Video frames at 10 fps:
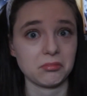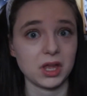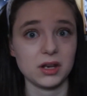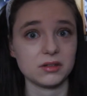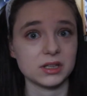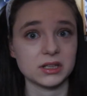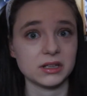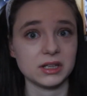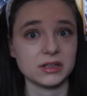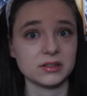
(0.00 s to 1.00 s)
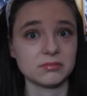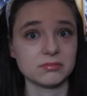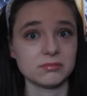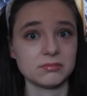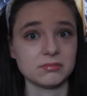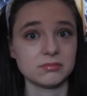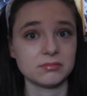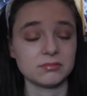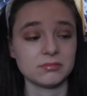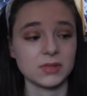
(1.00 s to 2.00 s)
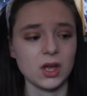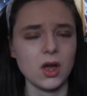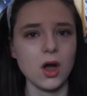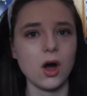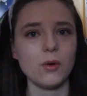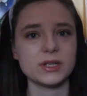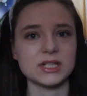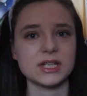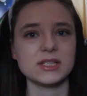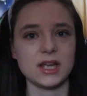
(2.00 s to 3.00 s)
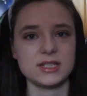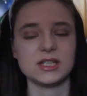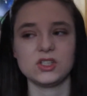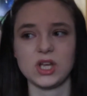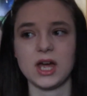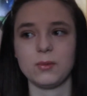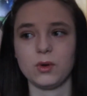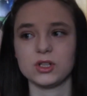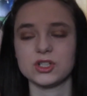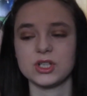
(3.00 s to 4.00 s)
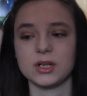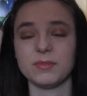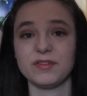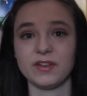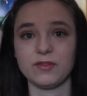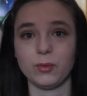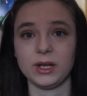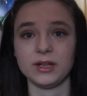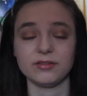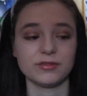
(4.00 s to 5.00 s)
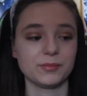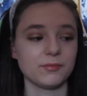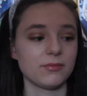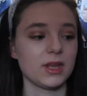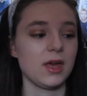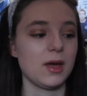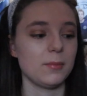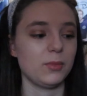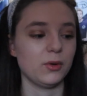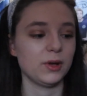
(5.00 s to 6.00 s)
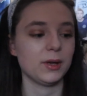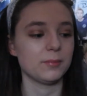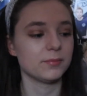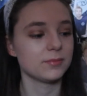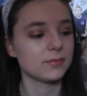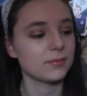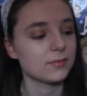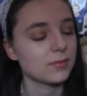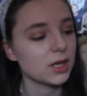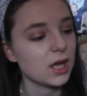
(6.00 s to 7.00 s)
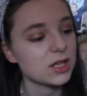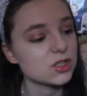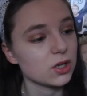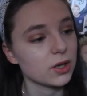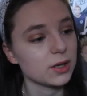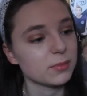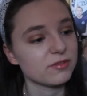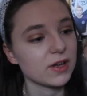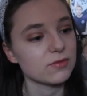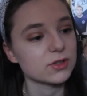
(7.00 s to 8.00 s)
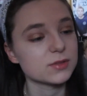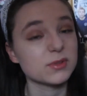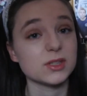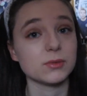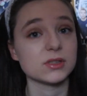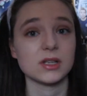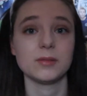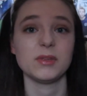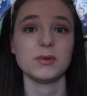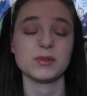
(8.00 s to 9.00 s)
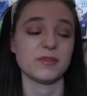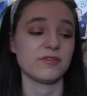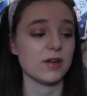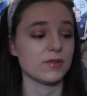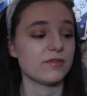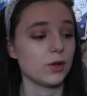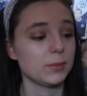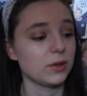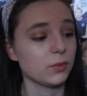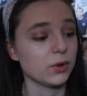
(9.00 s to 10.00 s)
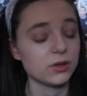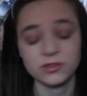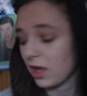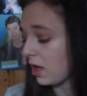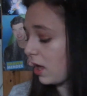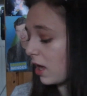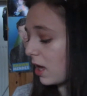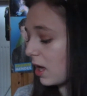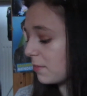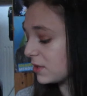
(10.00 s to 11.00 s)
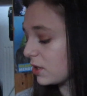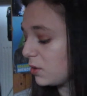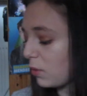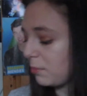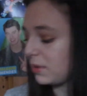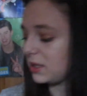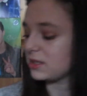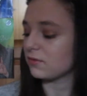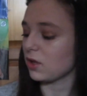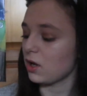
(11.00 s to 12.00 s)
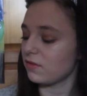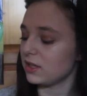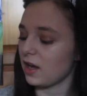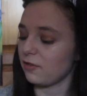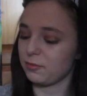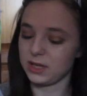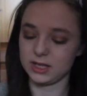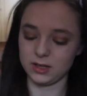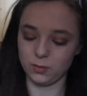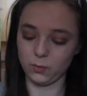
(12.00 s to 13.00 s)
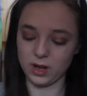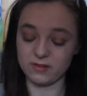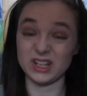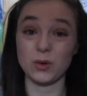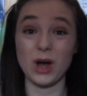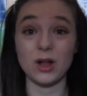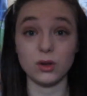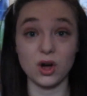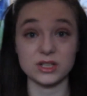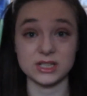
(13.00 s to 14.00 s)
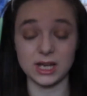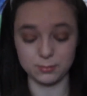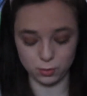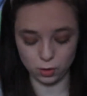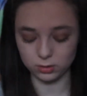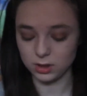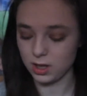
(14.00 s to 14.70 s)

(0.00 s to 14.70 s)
I don't think I did. Oh, I did, yeah, I watched The Fifth Wave, but it's not getting in my favourites because it wasn't my favourite film in the world. There's only one piece of clothing that I've been wearing quite a lot in April.